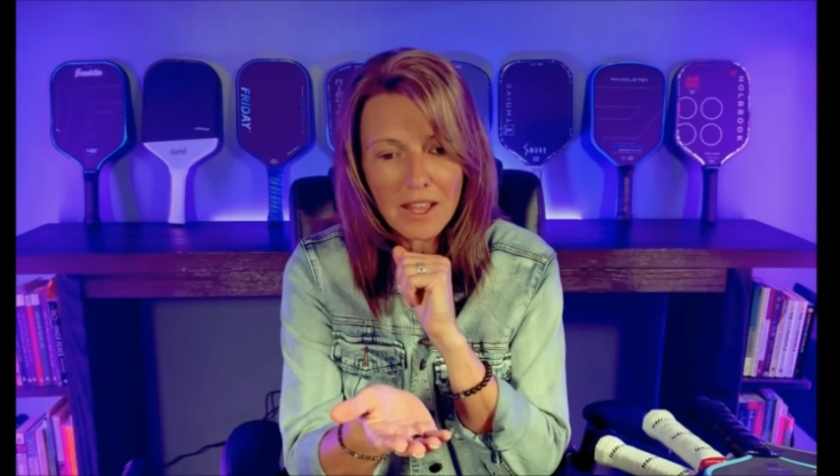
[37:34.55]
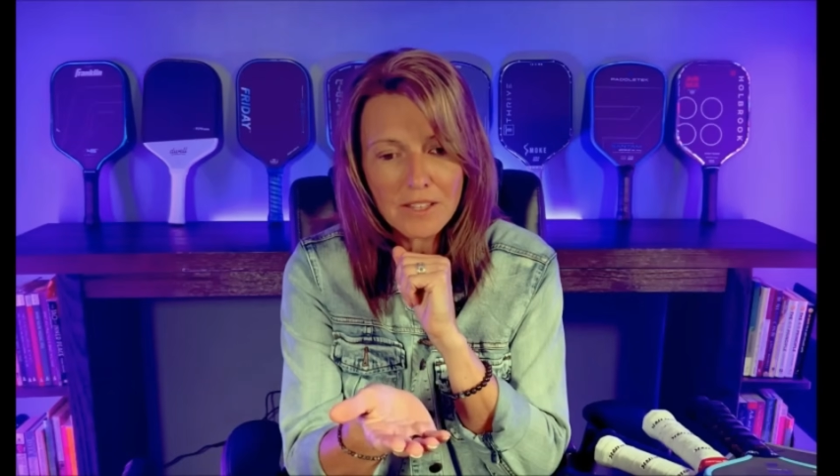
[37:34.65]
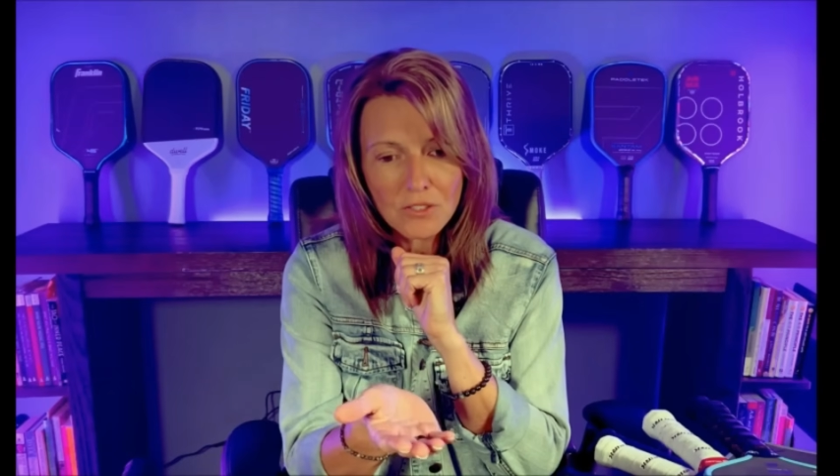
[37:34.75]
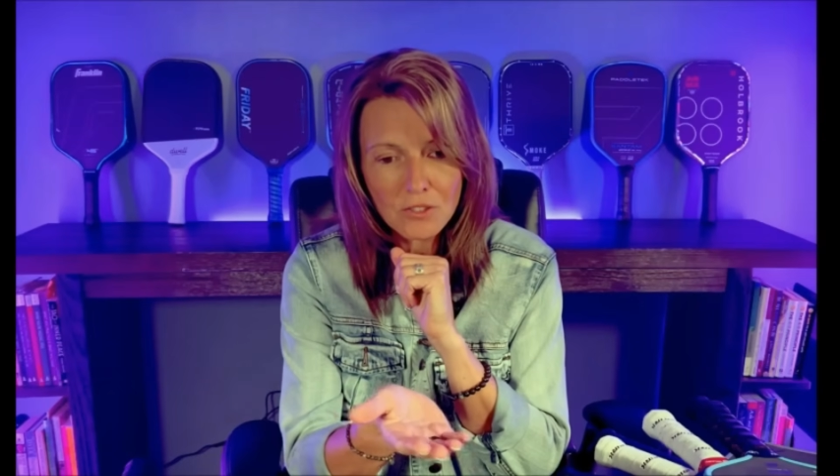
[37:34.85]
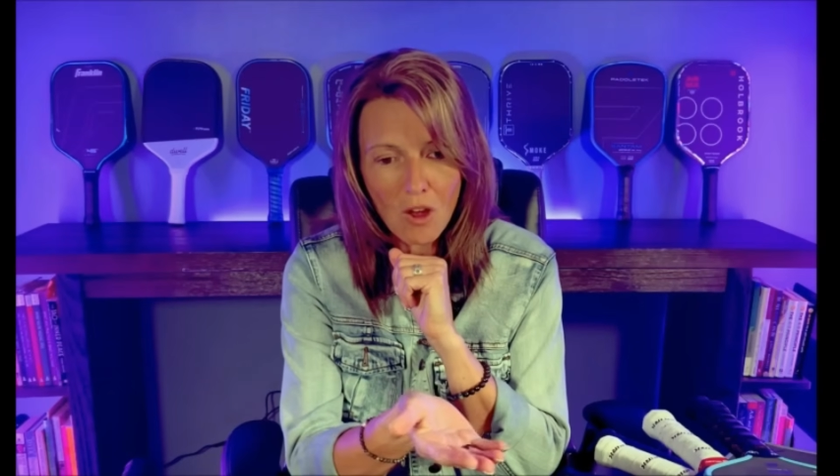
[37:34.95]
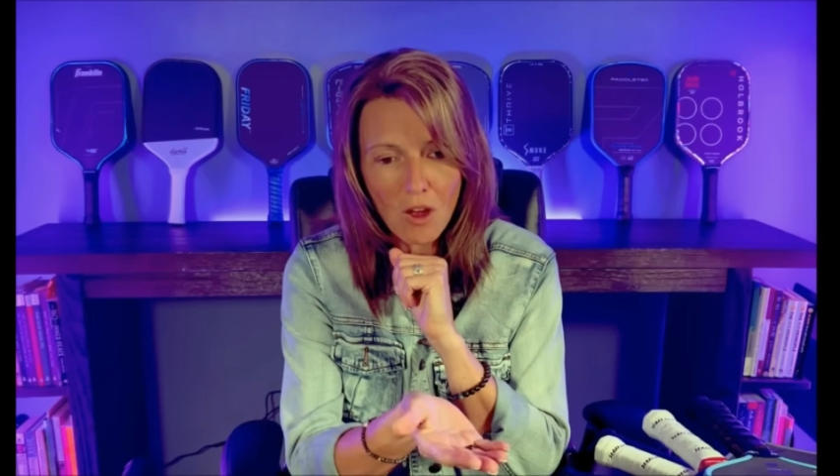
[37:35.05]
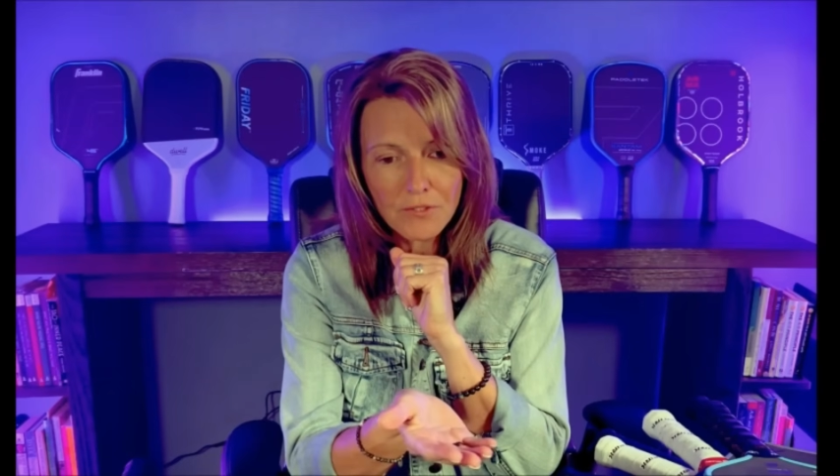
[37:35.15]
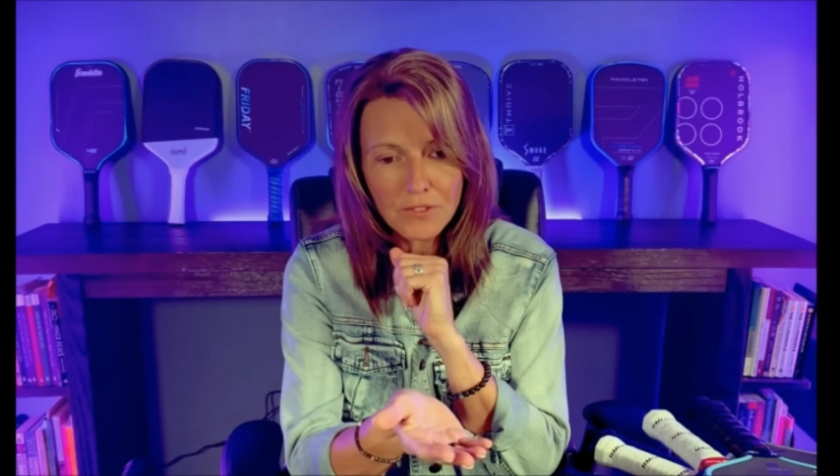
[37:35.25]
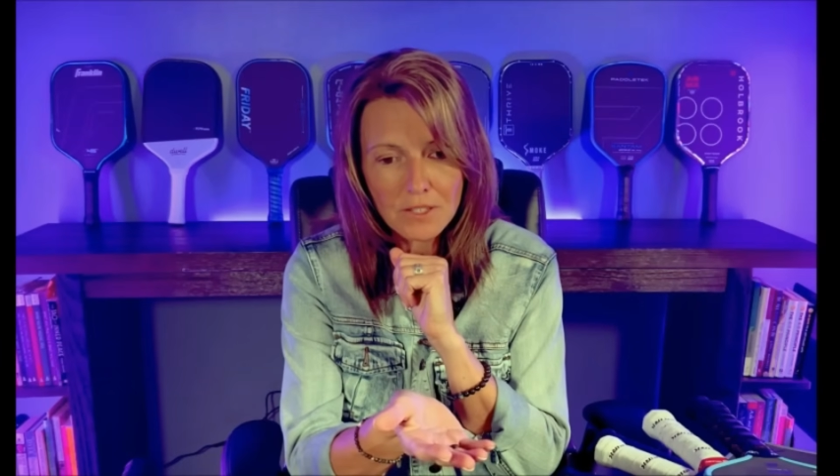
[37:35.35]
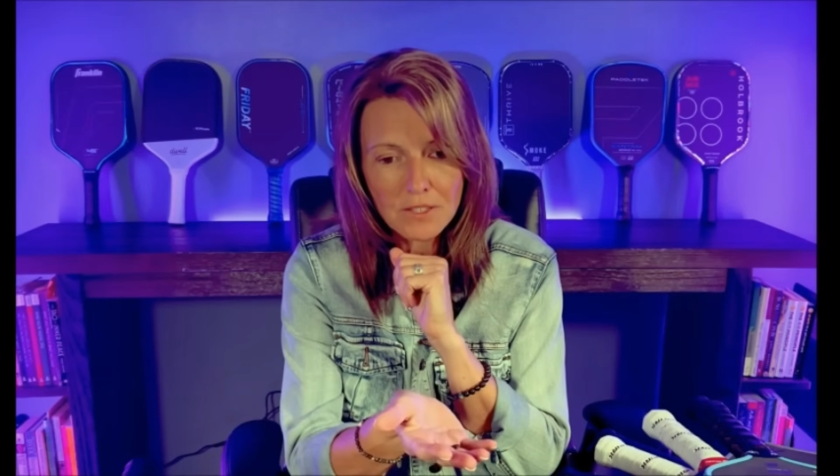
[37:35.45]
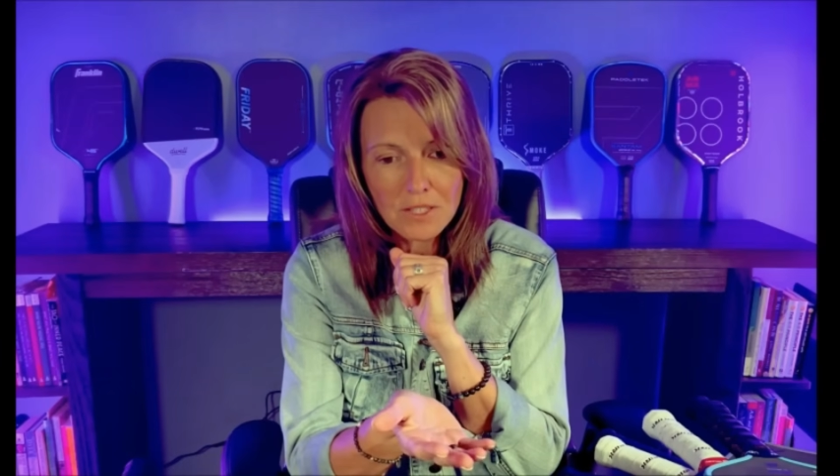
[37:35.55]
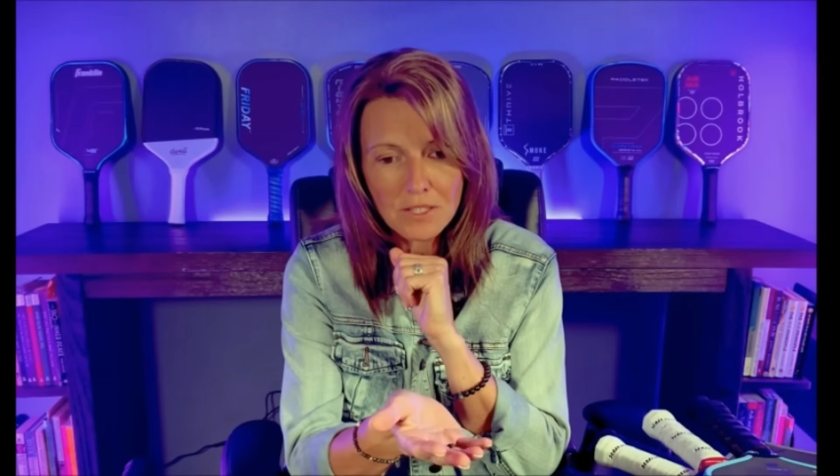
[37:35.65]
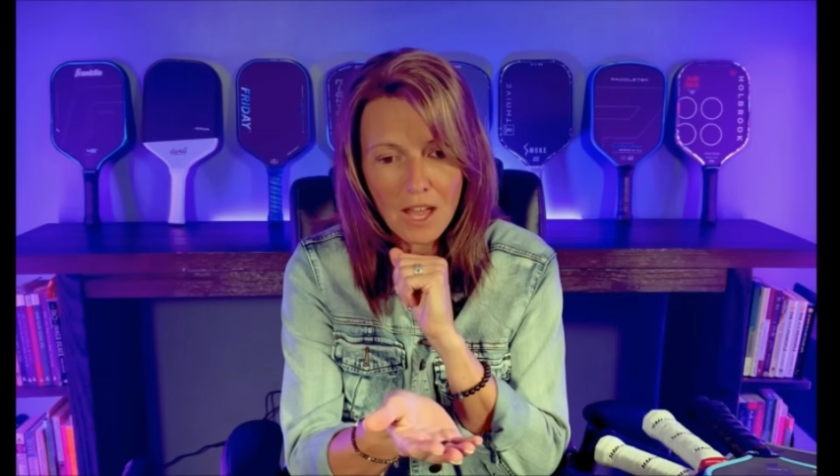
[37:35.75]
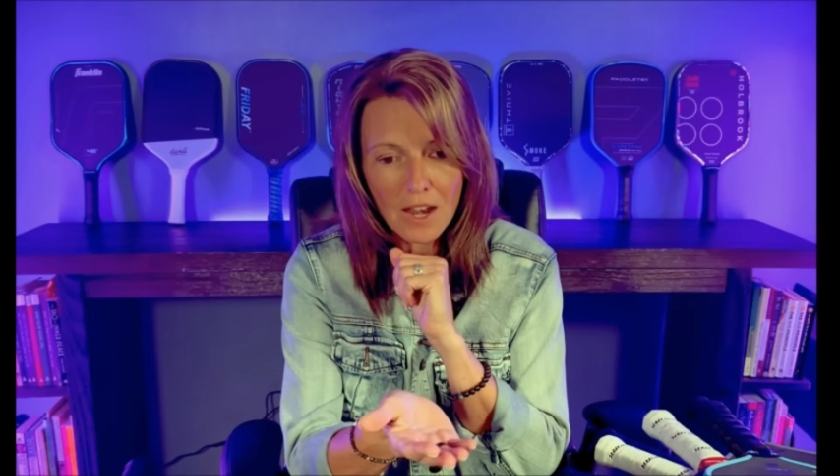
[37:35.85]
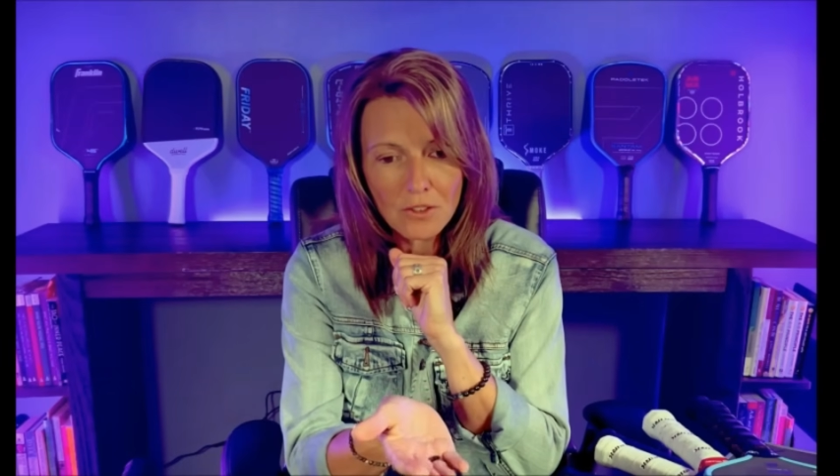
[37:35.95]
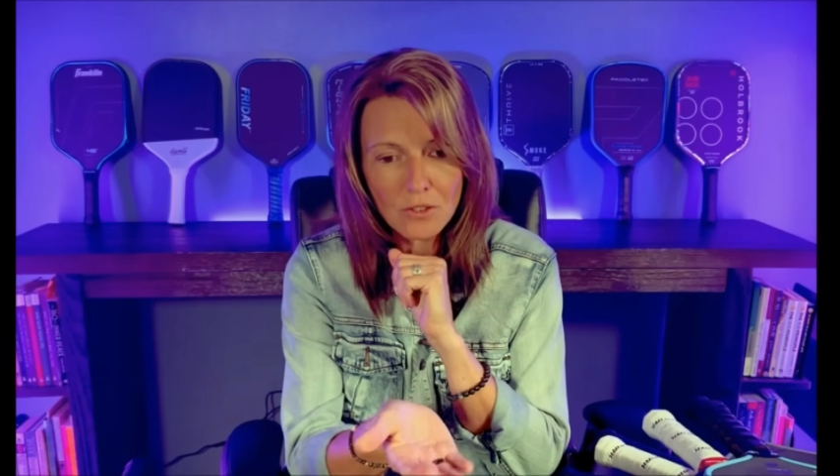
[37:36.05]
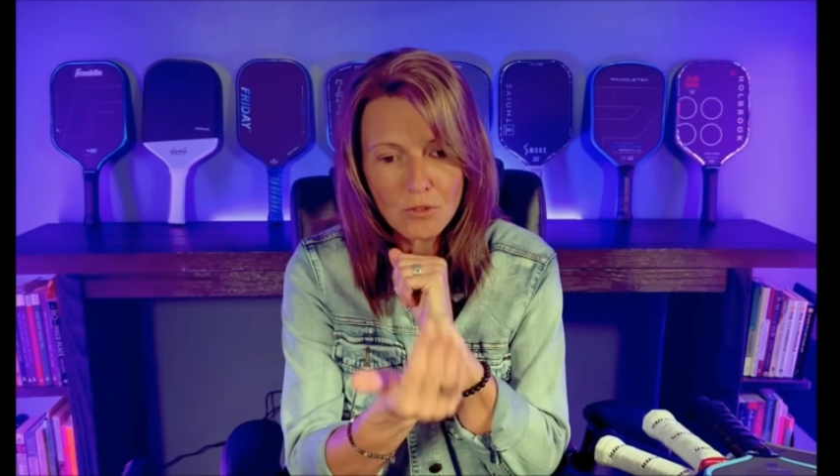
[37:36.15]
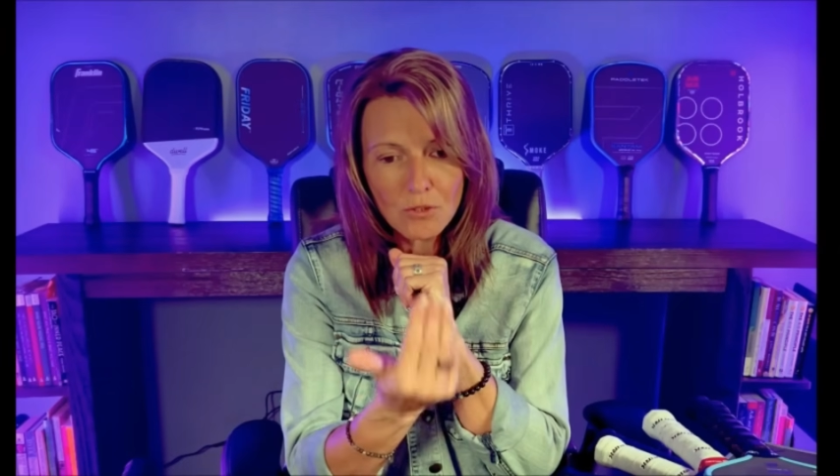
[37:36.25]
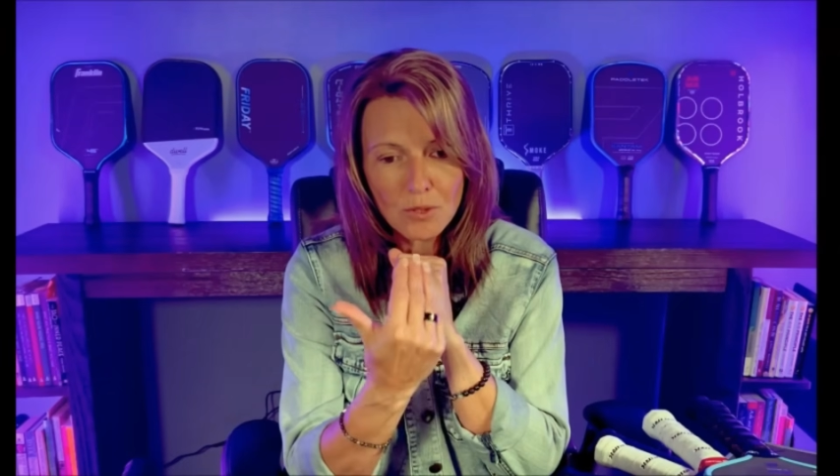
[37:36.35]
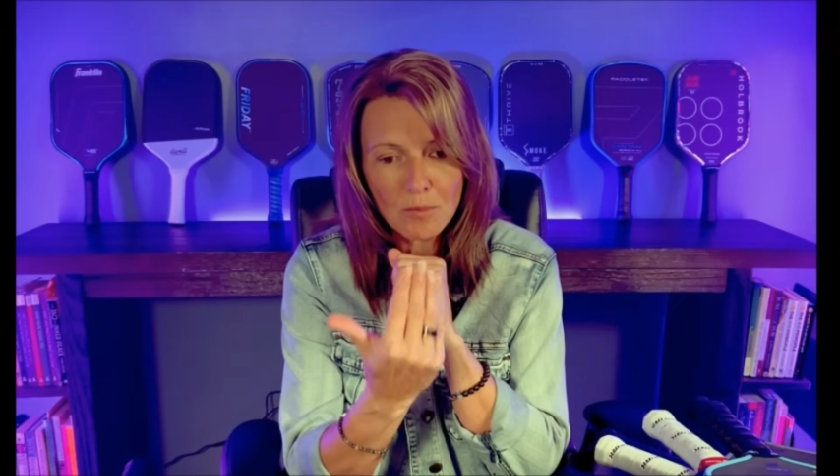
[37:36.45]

as soft as these Honolulus,